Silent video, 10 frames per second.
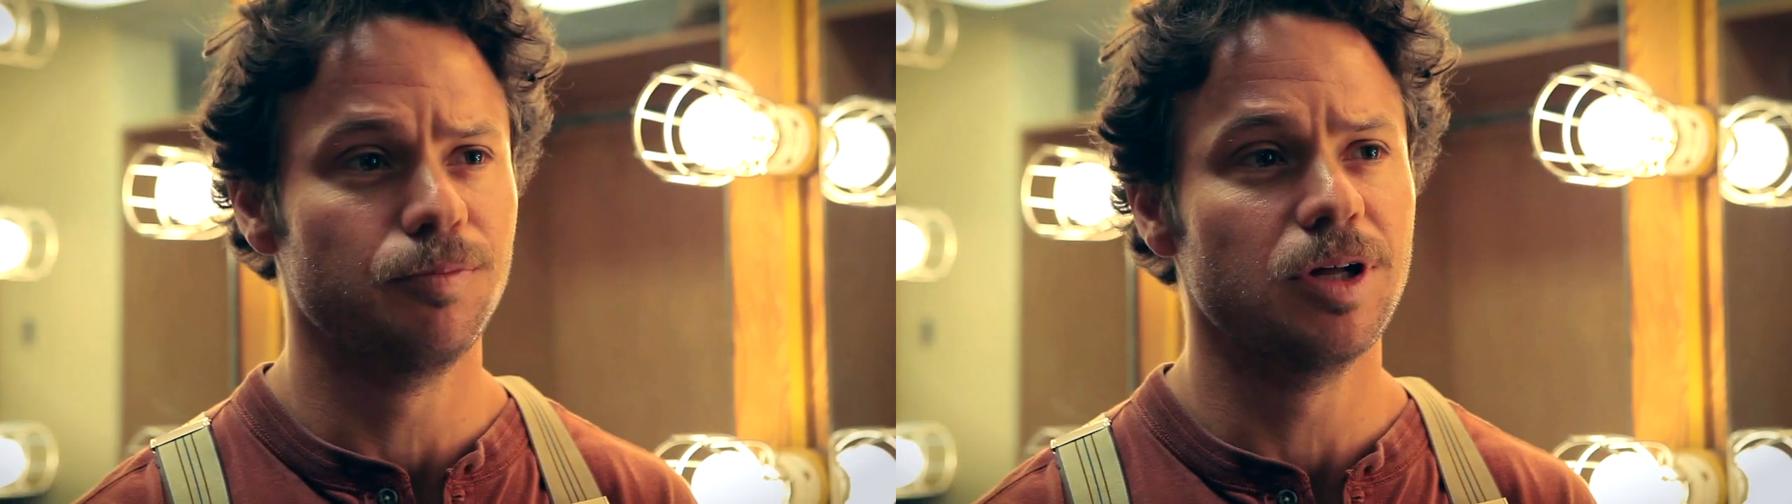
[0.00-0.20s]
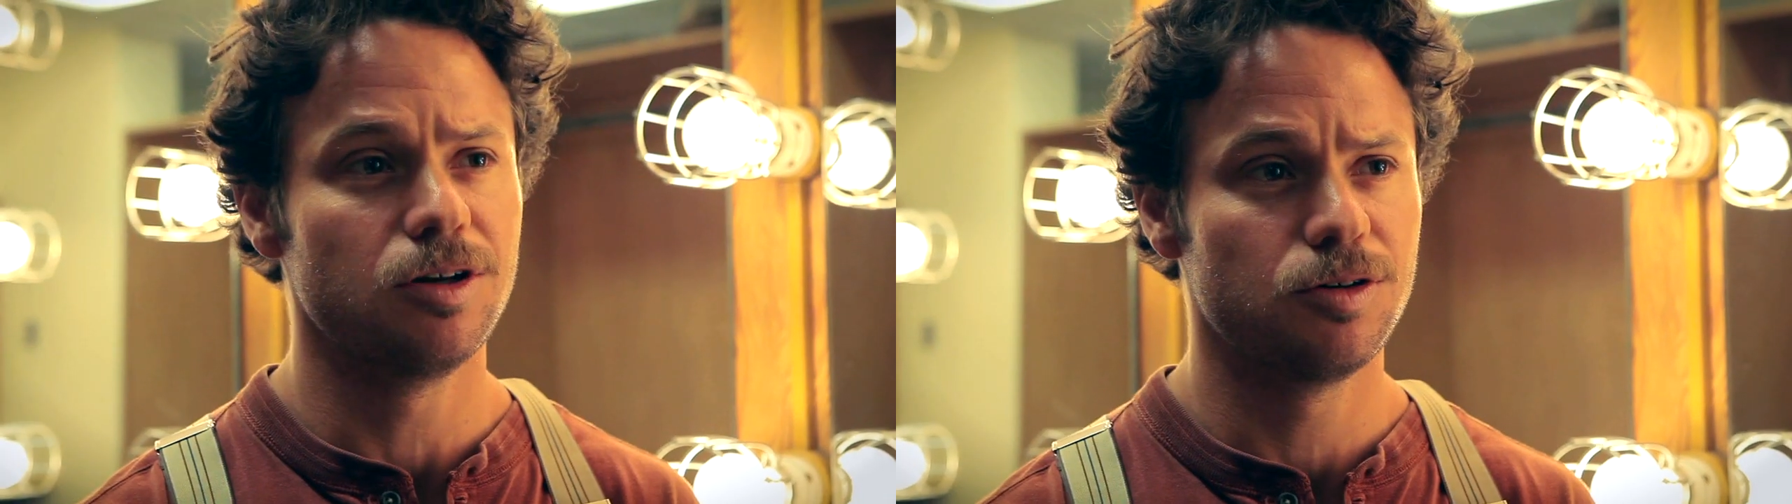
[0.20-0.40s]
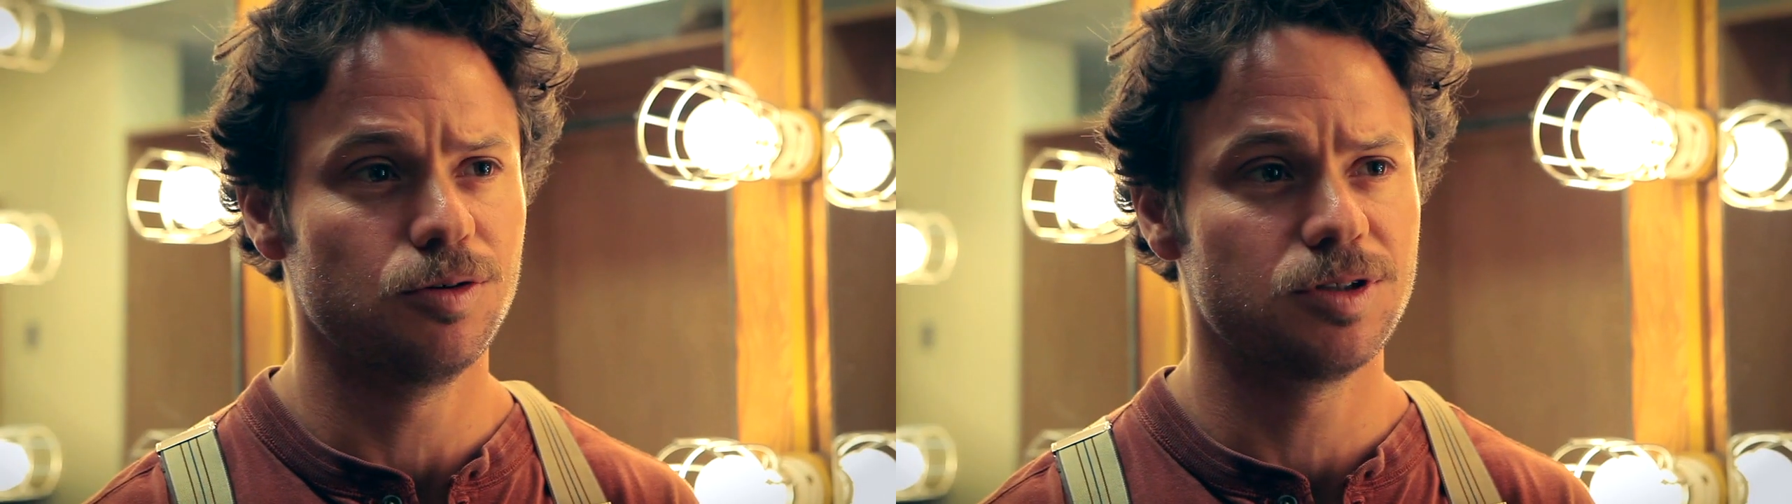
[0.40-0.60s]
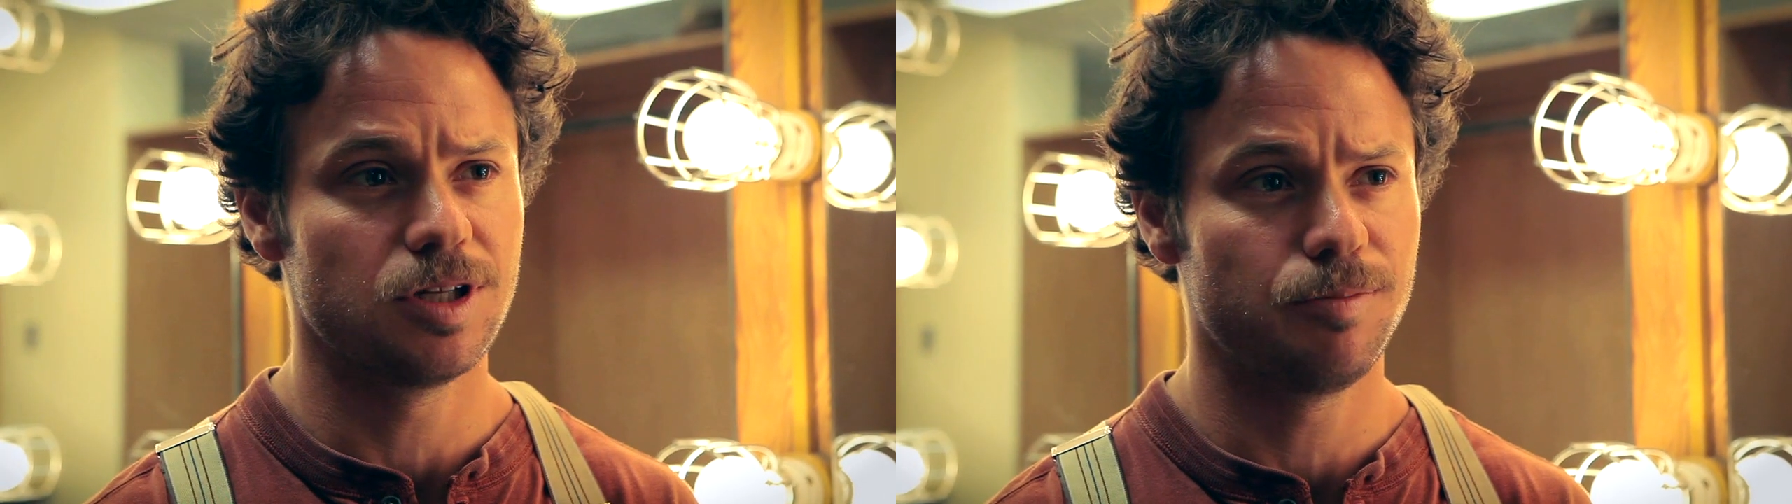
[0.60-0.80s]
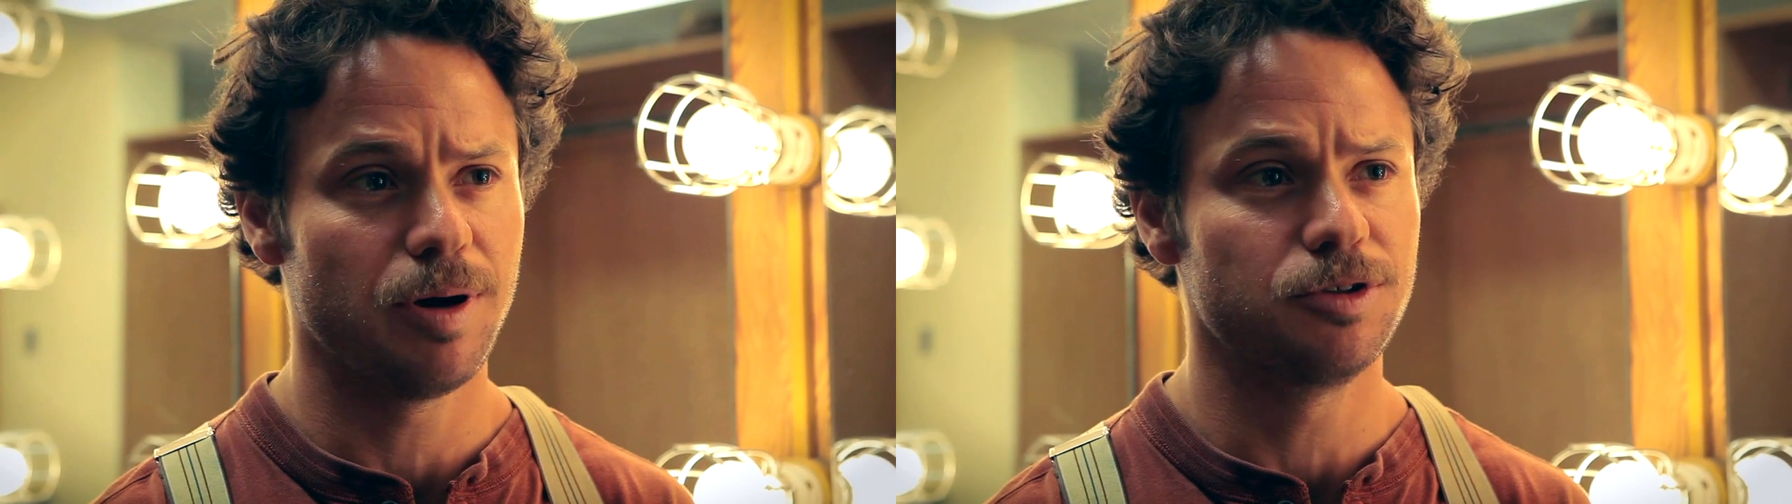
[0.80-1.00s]
Millar, who is
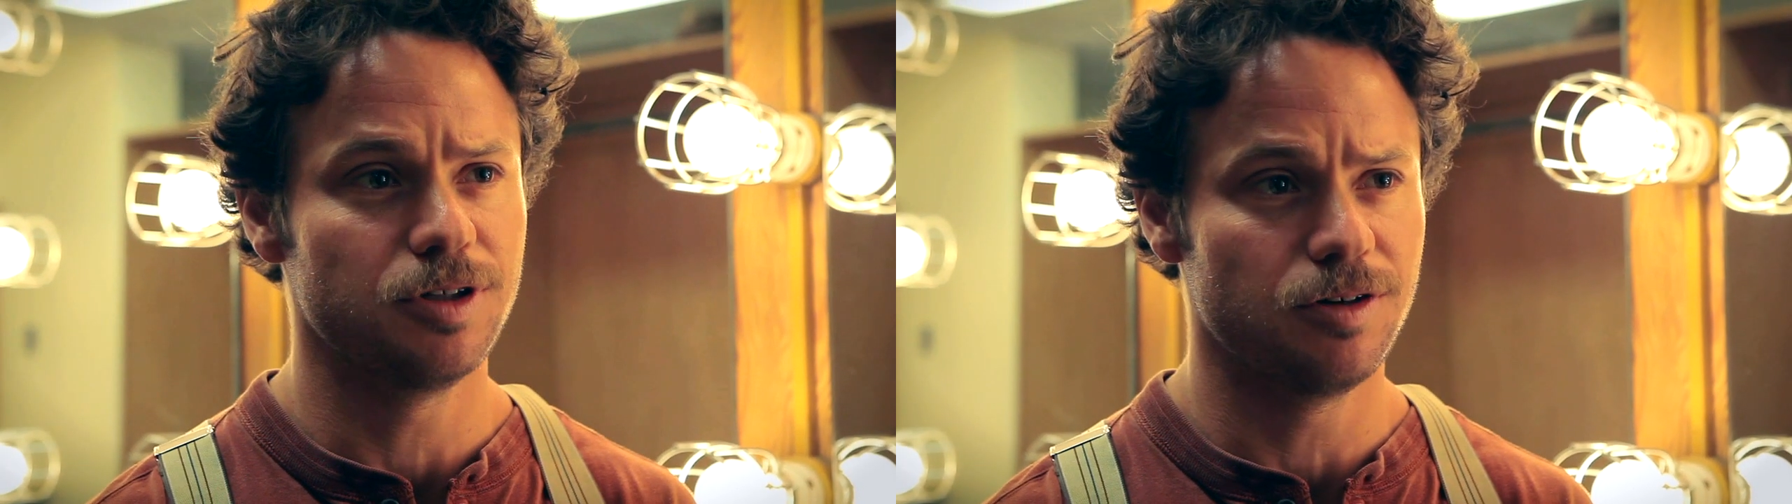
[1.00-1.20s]
the puppetry